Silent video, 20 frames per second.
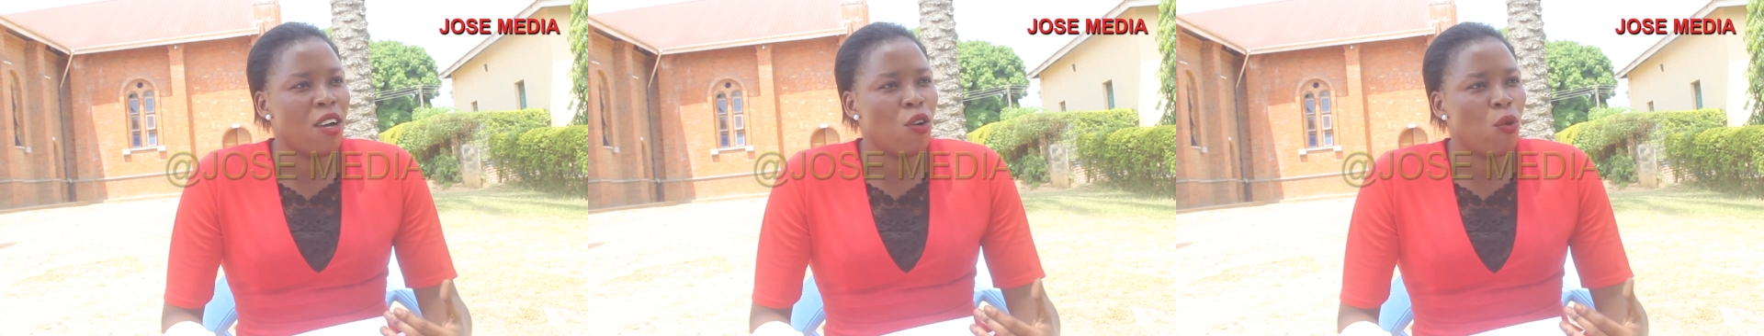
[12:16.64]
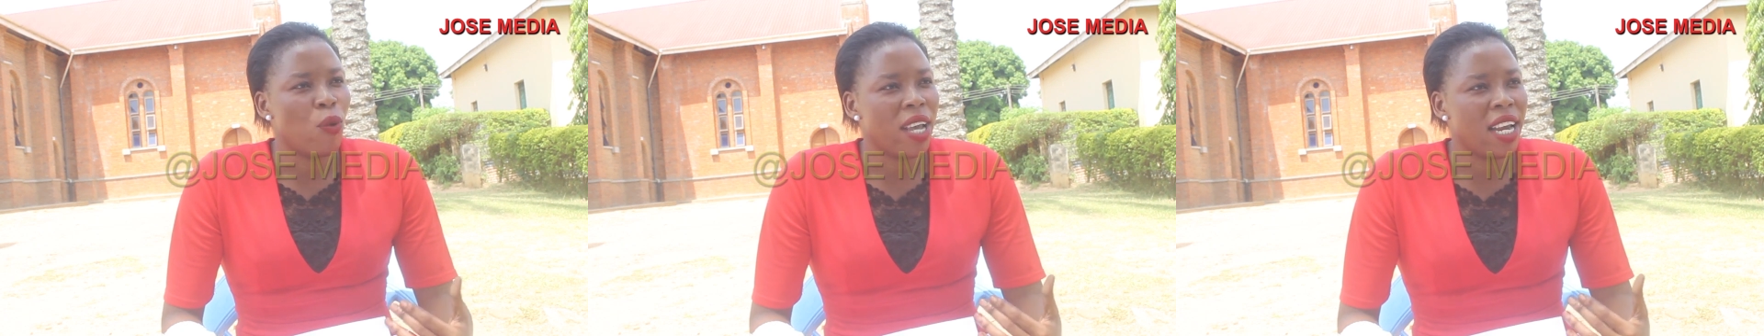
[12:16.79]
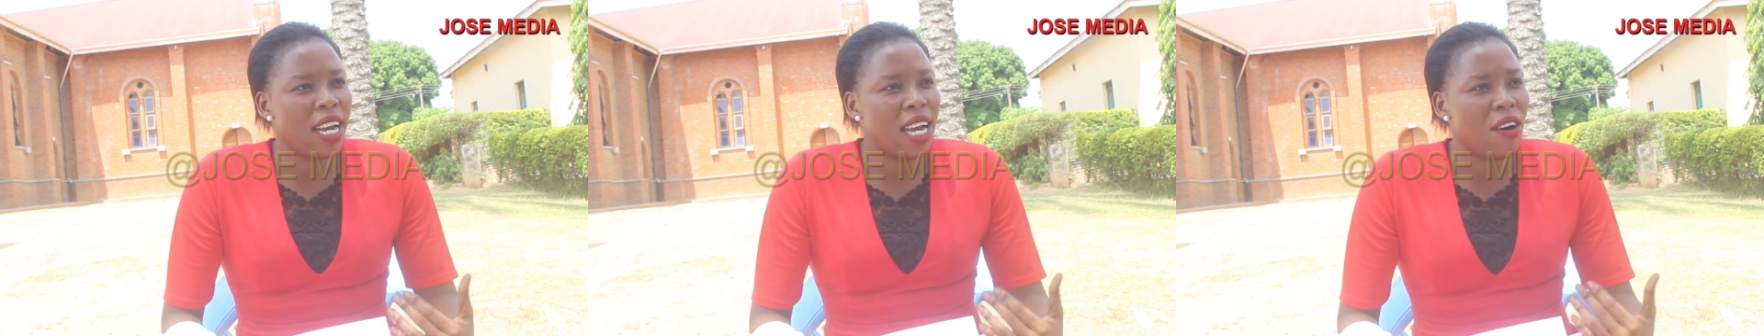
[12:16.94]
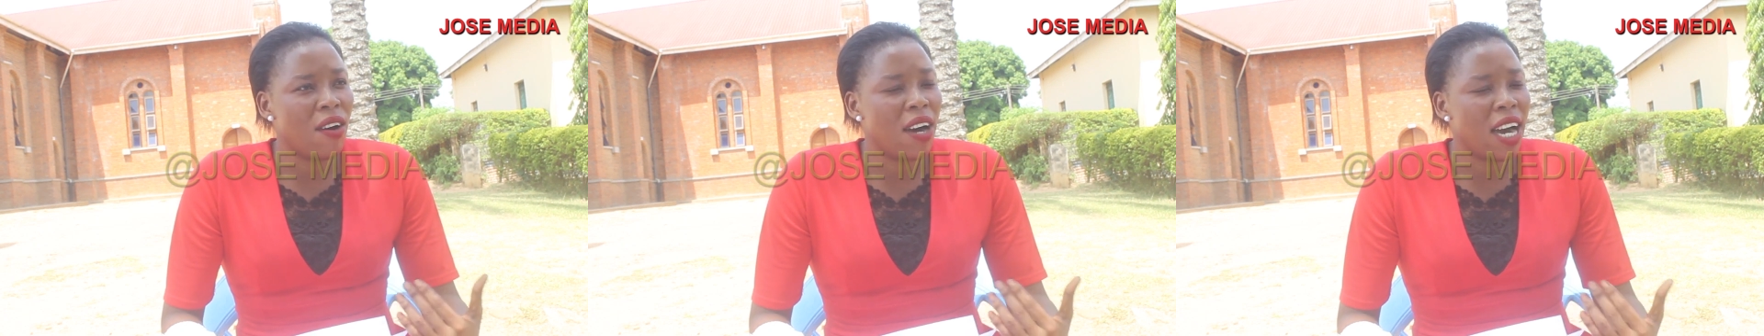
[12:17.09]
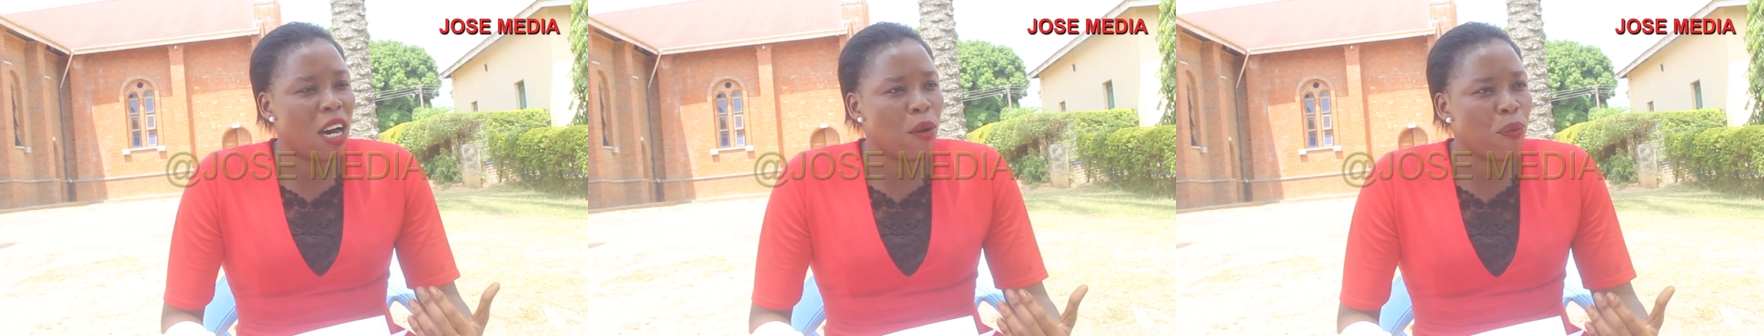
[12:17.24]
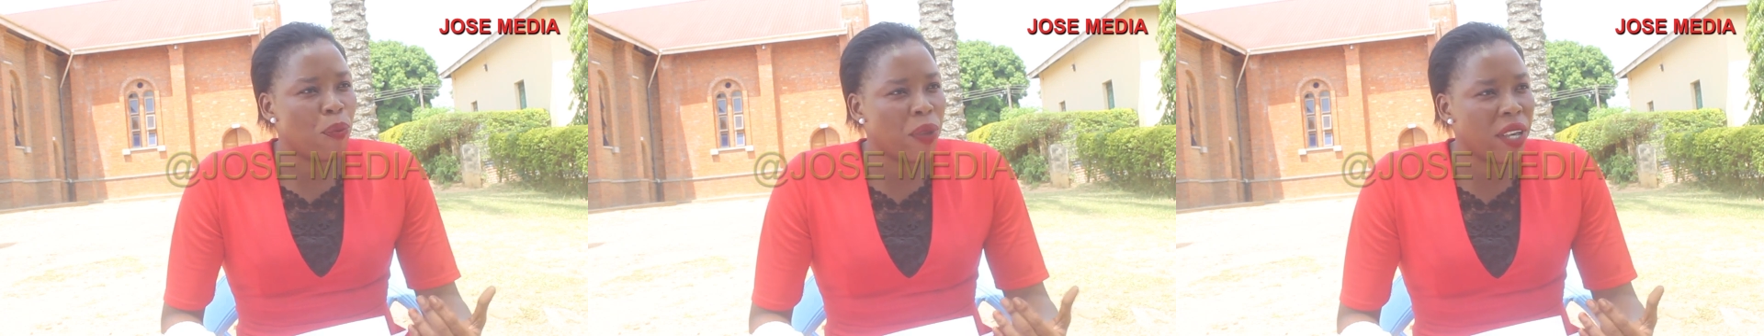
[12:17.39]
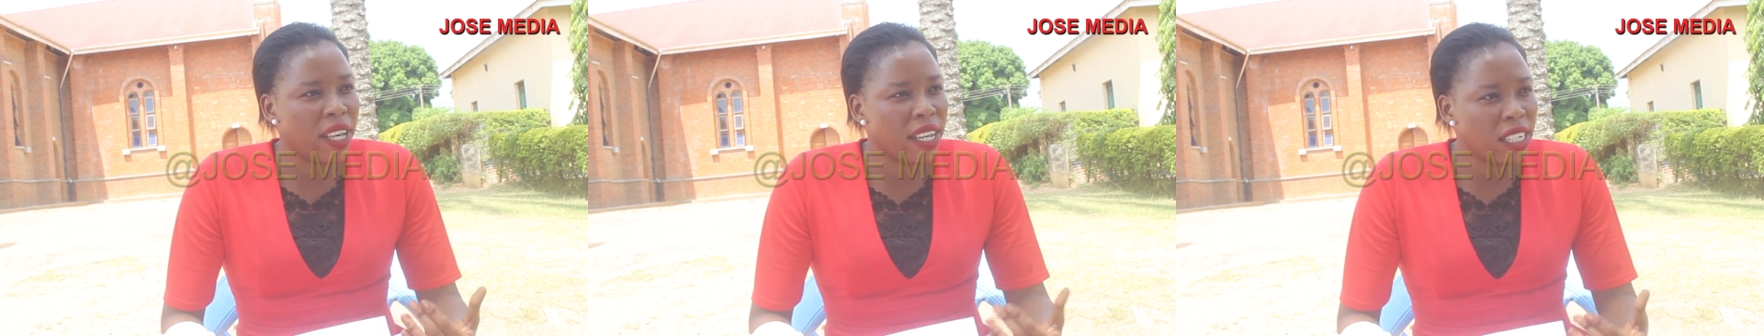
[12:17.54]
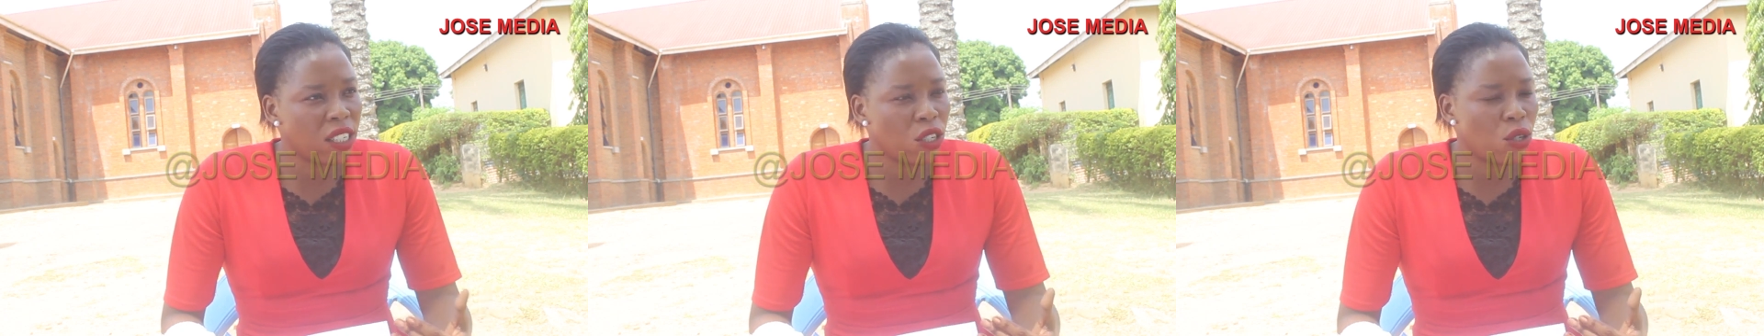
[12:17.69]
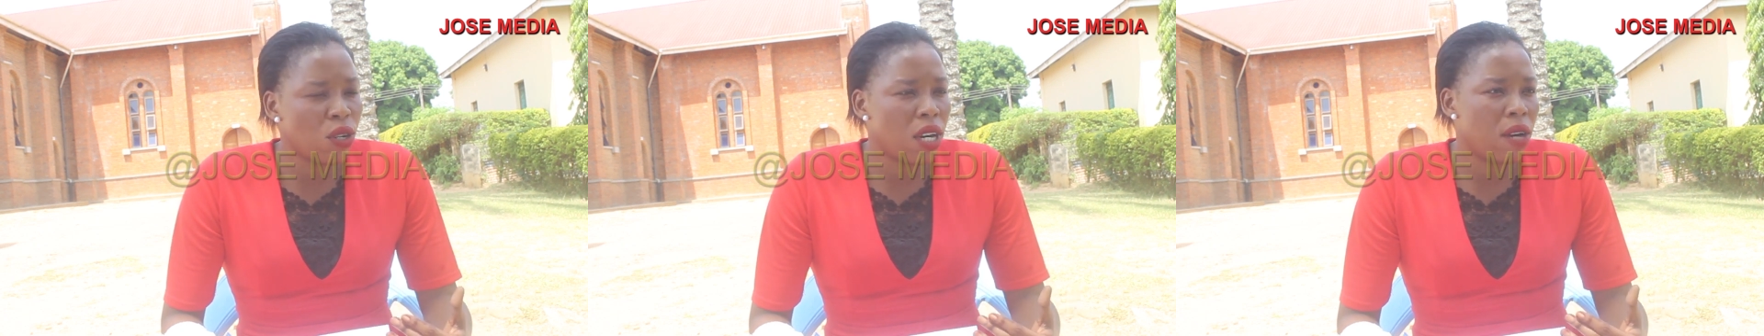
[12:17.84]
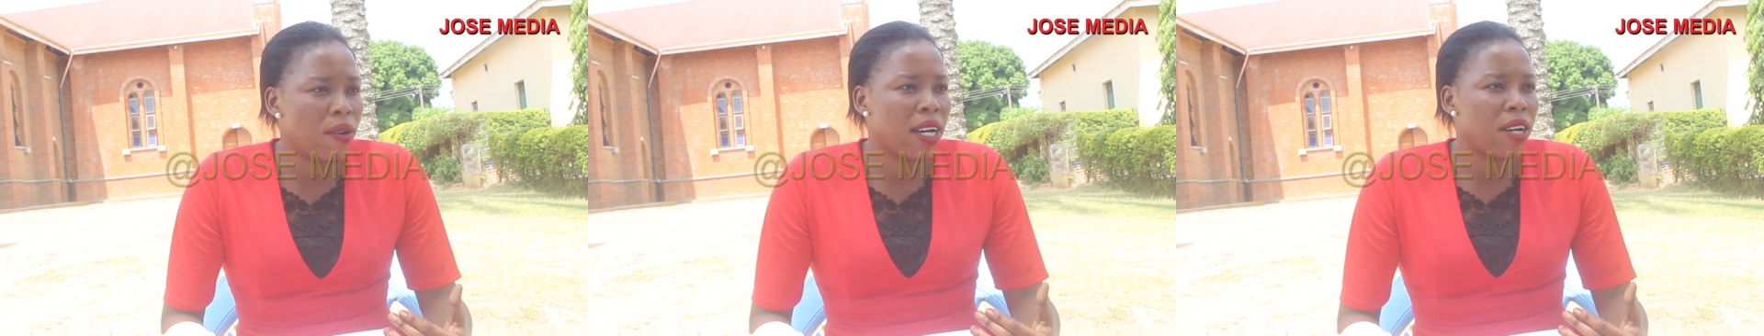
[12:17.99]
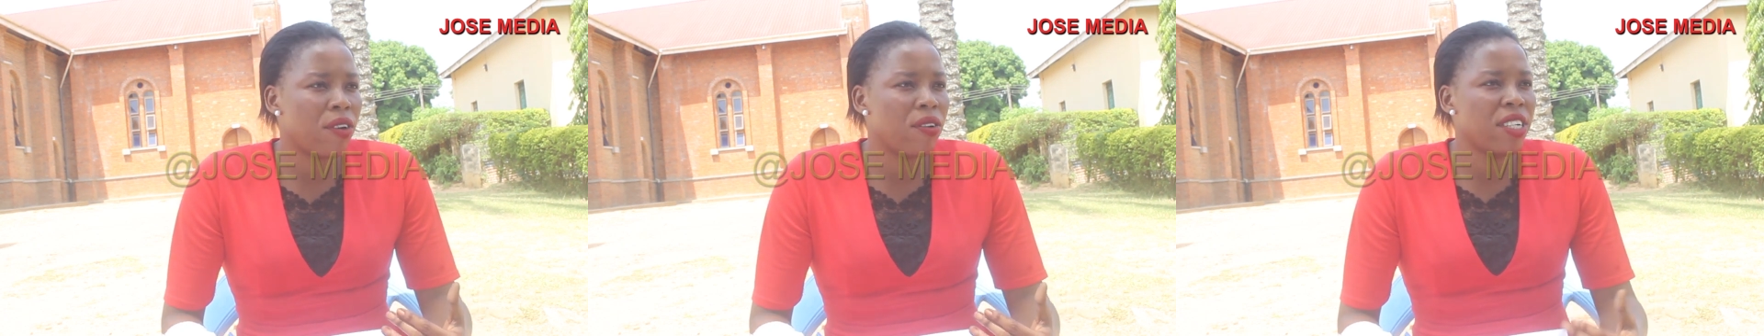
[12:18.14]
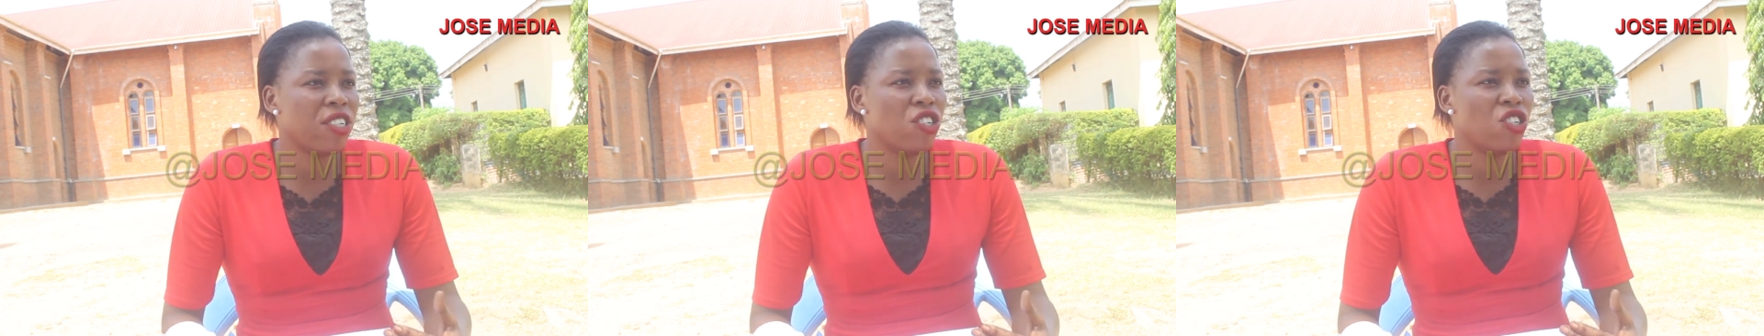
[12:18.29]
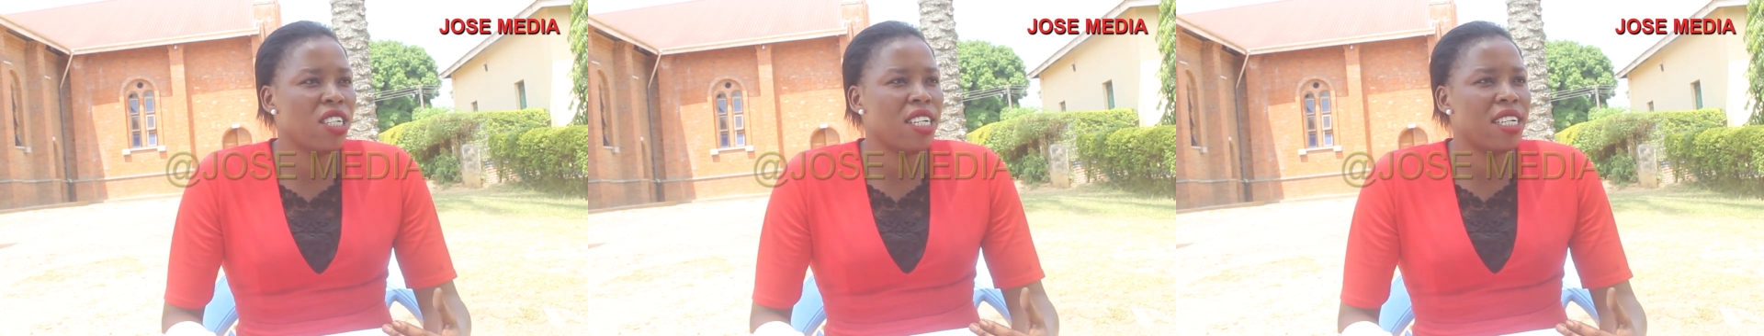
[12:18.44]
We now appeal to our
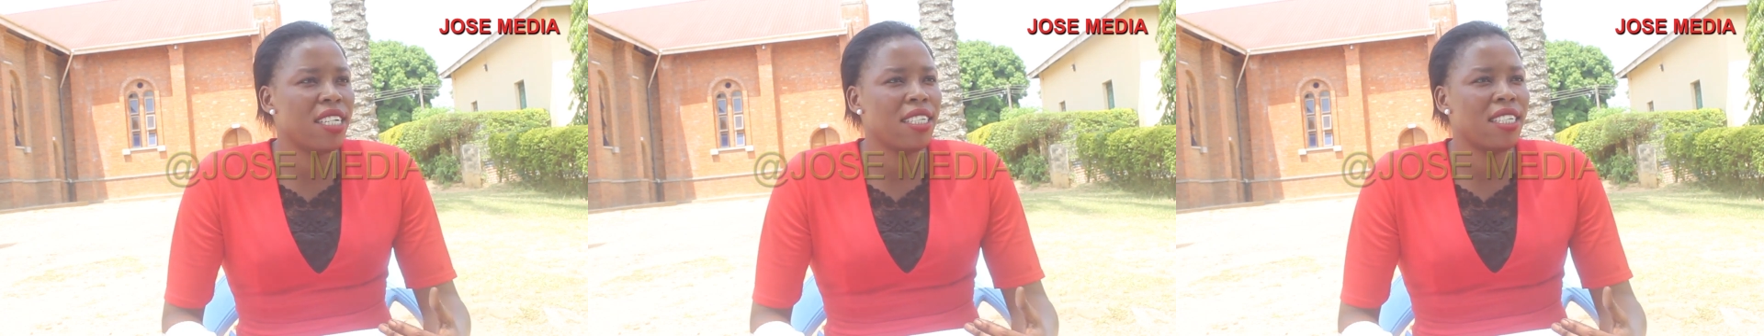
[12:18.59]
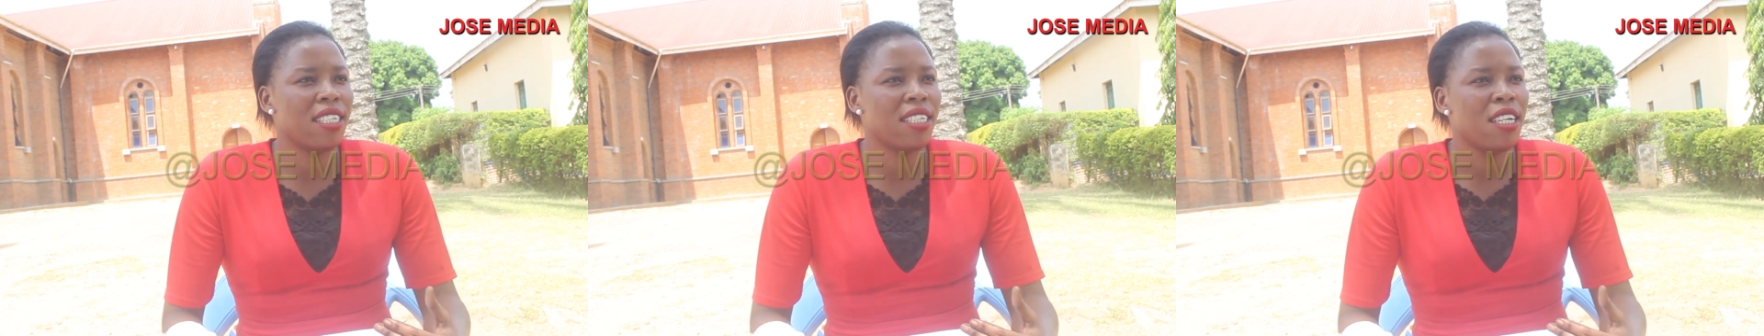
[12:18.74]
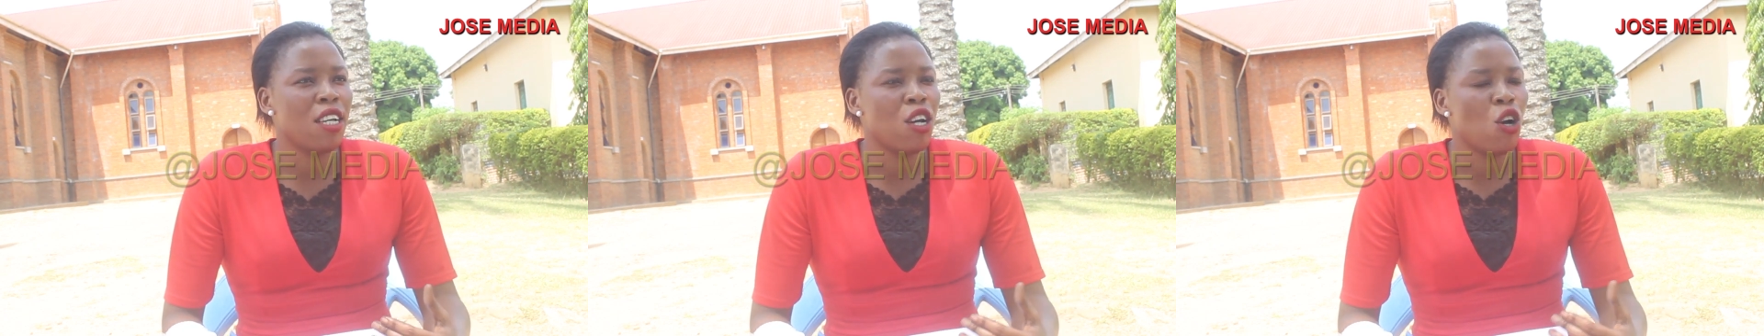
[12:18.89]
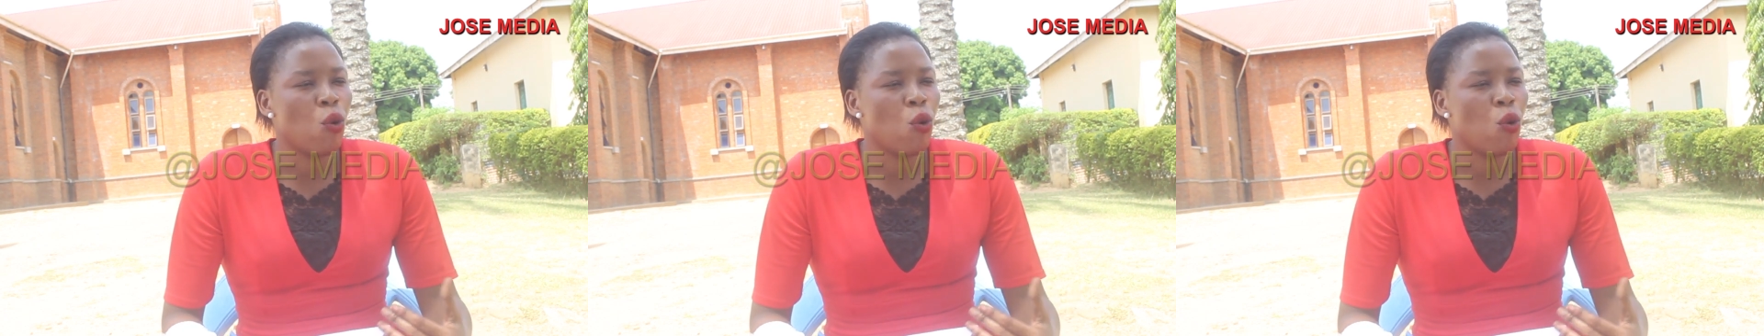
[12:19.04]
Christians,